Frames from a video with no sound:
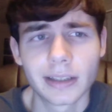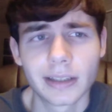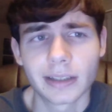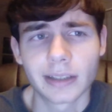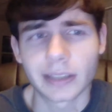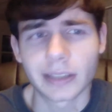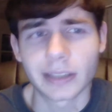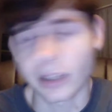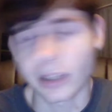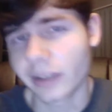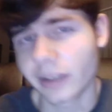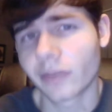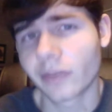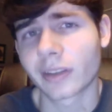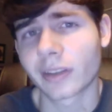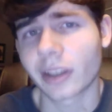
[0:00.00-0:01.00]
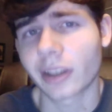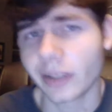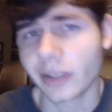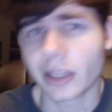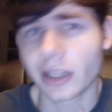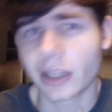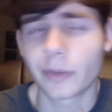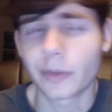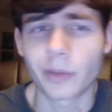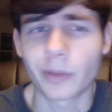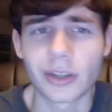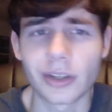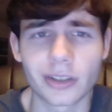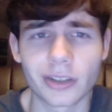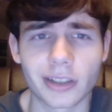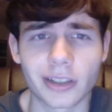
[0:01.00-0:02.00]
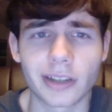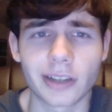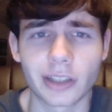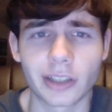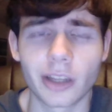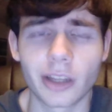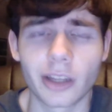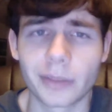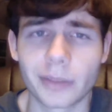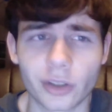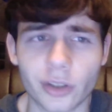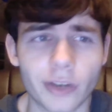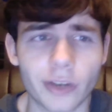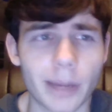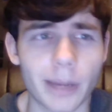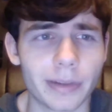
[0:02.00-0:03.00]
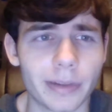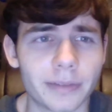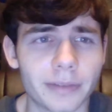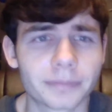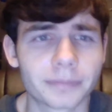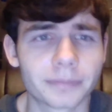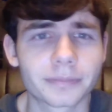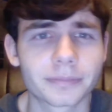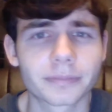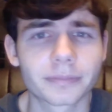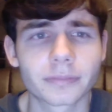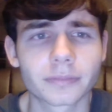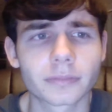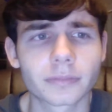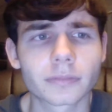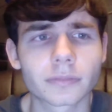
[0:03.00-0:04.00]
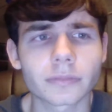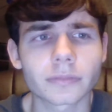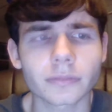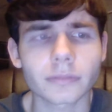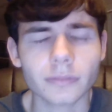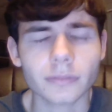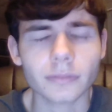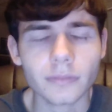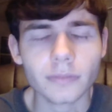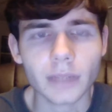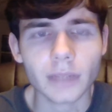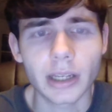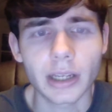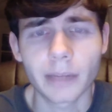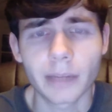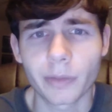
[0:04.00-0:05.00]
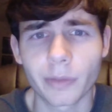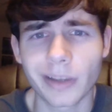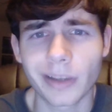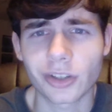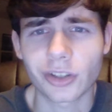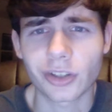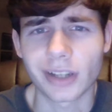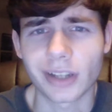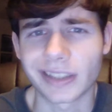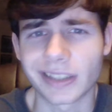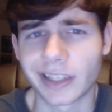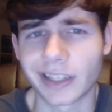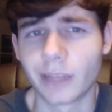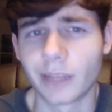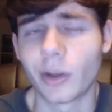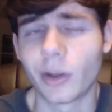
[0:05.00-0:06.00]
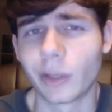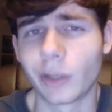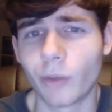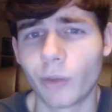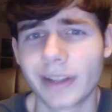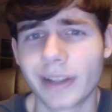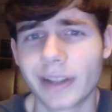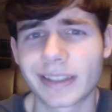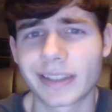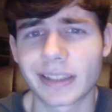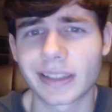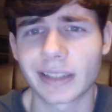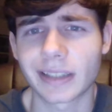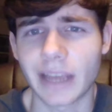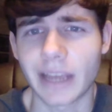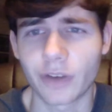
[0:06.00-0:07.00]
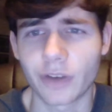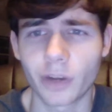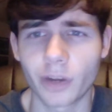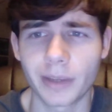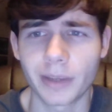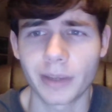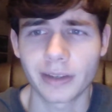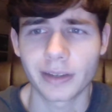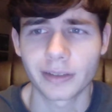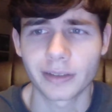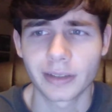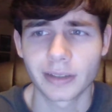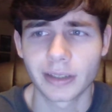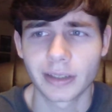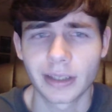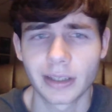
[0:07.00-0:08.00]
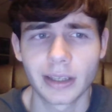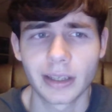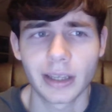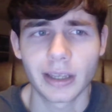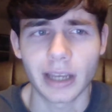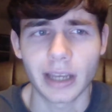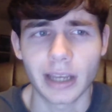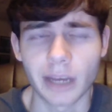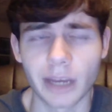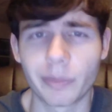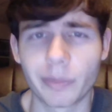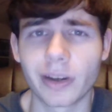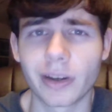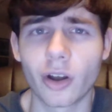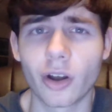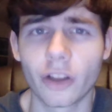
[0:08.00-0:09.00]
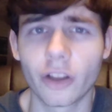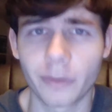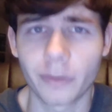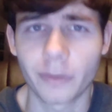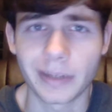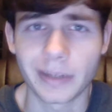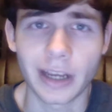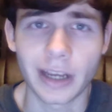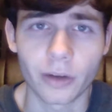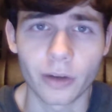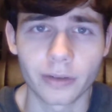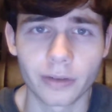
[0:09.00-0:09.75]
killing the elemental mages is causing the elements to go rapid. Their best chance to kill them all at once, have an army, put all of them down